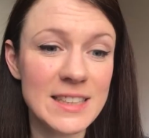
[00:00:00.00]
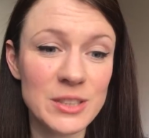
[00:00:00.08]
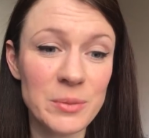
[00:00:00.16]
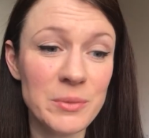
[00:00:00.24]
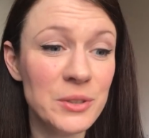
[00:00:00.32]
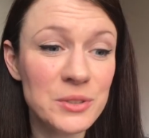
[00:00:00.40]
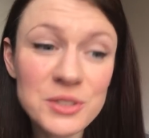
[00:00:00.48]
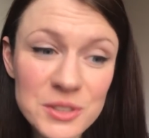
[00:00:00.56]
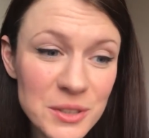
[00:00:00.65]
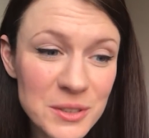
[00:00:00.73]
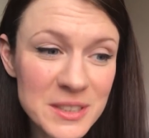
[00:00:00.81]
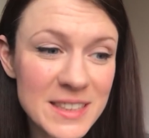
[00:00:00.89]
some new
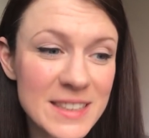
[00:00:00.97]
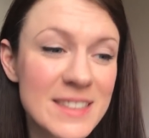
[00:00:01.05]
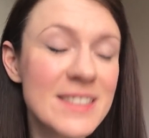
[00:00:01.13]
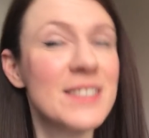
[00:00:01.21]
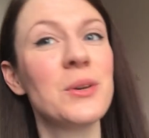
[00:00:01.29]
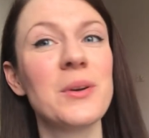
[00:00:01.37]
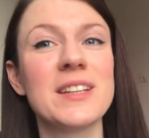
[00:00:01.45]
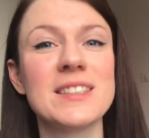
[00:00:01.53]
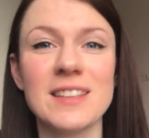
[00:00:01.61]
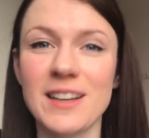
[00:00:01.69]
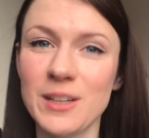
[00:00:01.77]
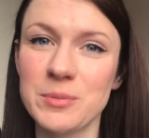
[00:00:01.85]
students who are going
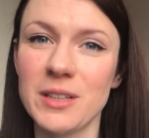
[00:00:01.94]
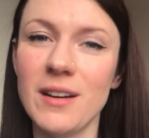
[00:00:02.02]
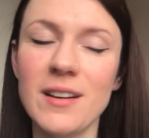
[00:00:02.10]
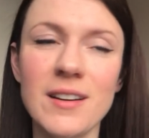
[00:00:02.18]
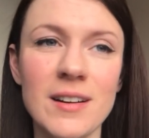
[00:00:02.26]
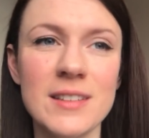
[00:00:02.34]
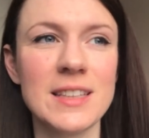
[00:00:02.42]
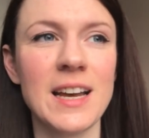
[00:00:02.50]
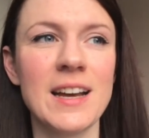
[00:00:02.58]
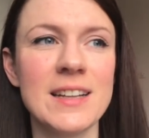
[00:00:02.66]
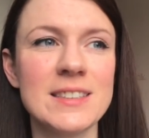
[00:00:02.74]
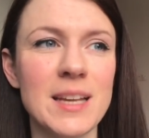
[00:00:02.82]
to sign up to HARS
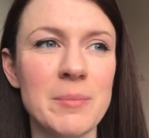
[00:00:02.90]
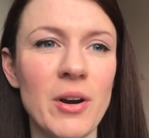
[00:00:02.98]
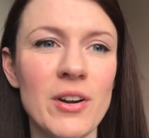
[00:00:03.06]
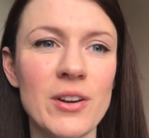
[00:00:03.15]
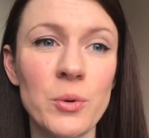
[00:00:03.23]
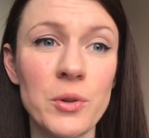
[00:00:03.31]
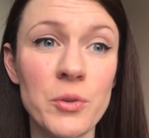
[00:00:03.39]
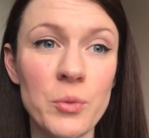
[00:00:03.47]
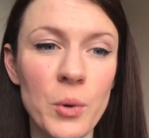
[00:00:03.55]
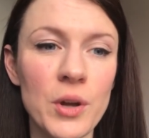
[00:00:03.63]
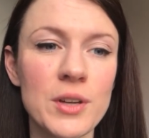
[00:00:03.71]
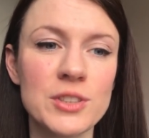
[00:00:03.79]
and take part in all of the
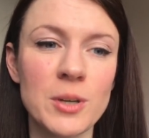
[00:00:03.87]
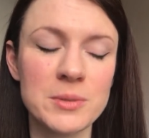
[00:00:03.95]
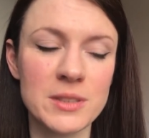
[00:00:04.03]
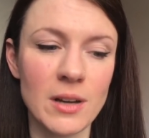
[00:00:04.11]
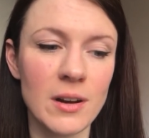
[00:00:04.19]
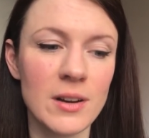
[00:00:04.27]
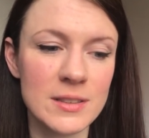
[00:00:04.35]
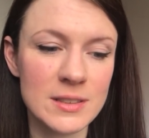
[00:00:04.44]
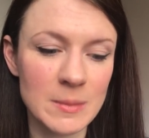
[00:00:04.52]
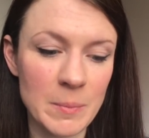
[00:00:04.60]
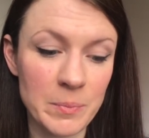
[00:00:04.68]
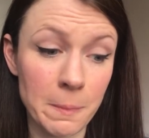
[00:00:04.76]
workshops that
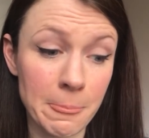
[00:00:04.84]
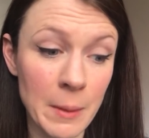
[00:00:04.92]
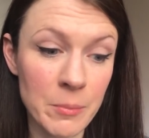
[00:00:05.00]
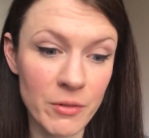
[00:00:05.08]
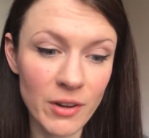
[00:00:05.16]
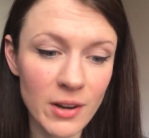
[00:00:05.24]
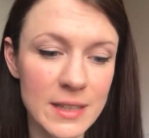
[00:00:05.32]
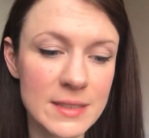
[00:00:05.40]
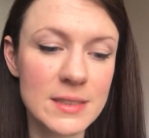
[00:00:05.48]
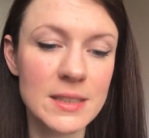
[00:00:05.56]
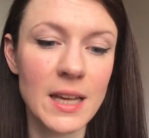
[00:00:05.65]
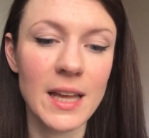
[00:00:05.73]
HARS provides.